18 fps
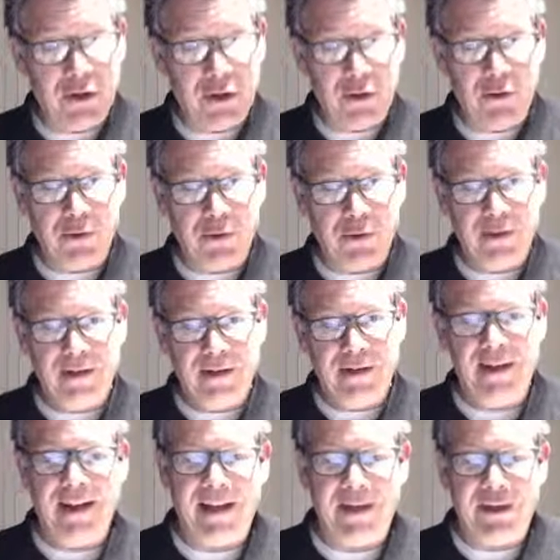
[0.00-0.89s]
know
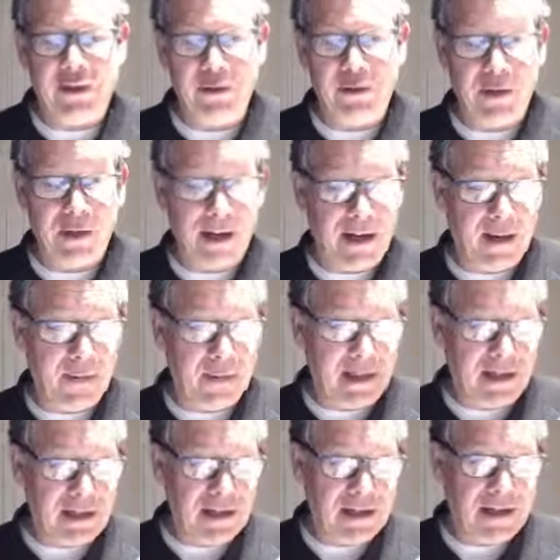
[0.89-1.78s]
how to do it. And
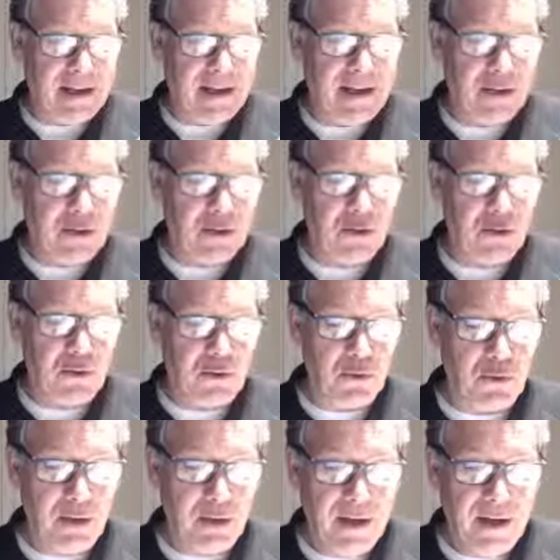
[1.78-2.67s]
I'm actually going
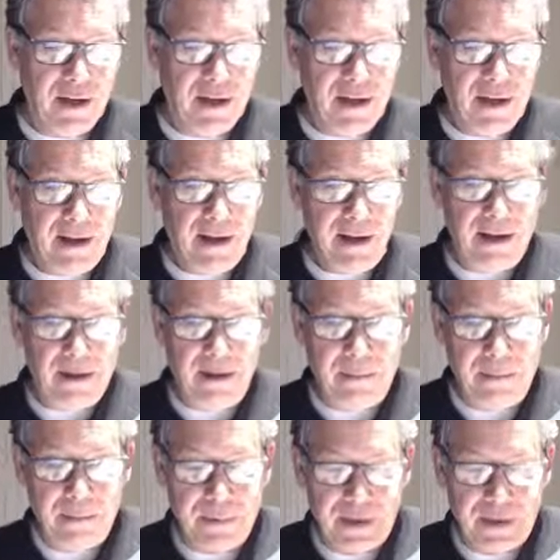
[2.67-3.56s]
to,
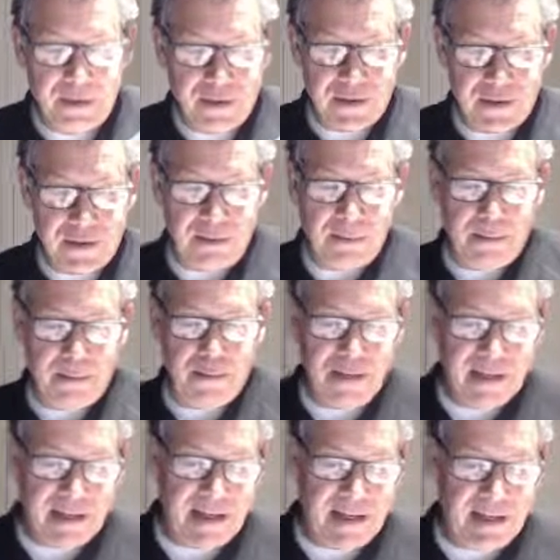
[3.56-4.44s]
because I'm a
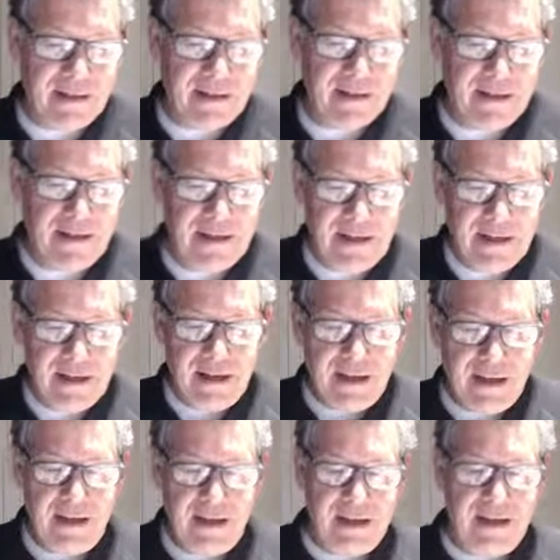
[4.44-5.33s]
reseller
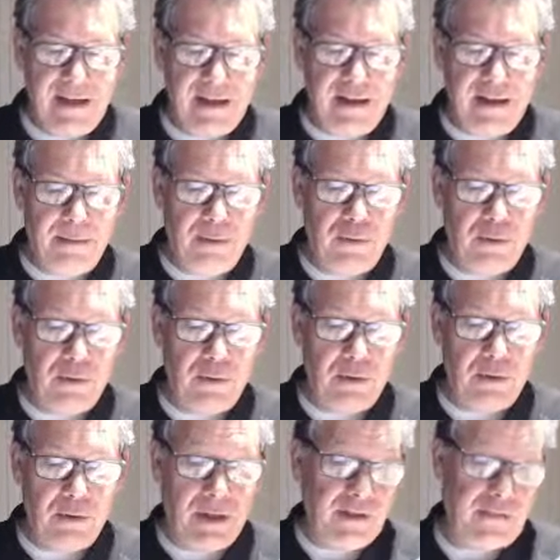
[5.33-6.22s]

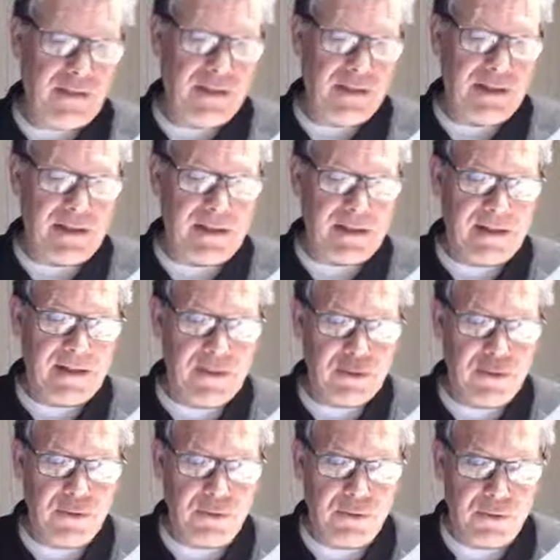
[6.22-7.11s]
or an affiliate
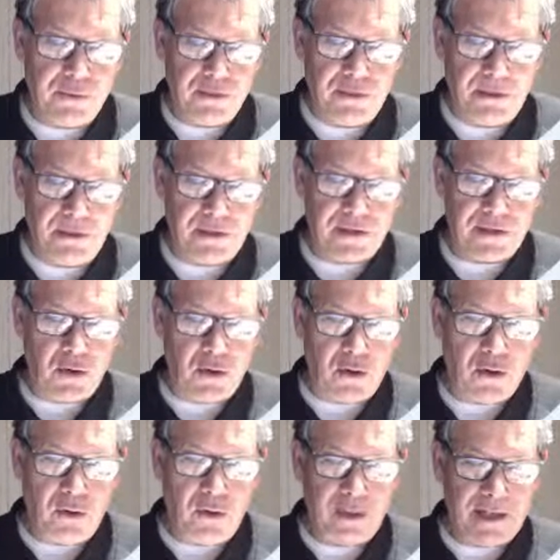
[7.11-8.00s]
to this
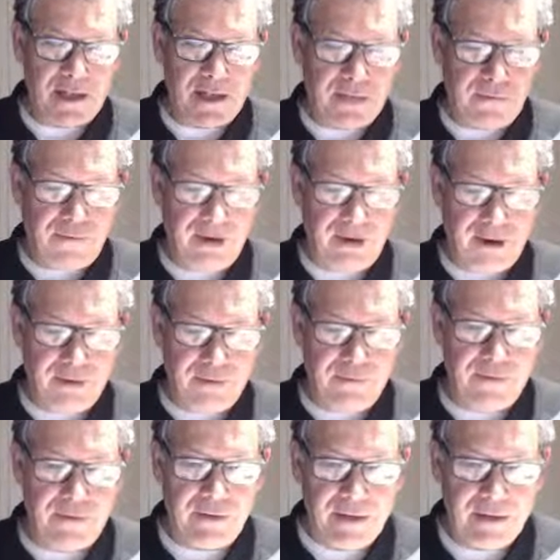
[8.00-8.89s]
whole Tier
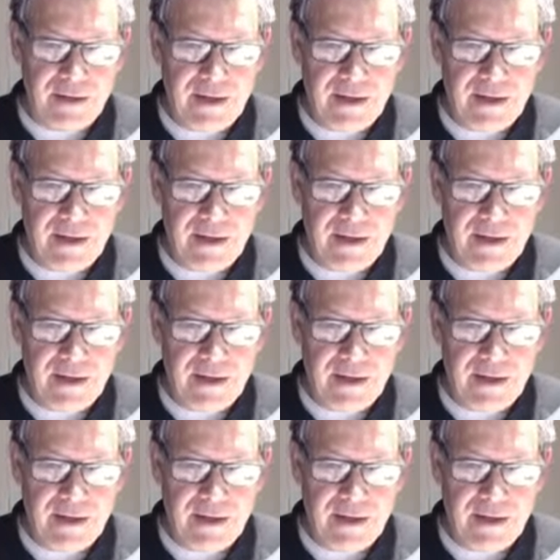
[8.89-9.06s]
5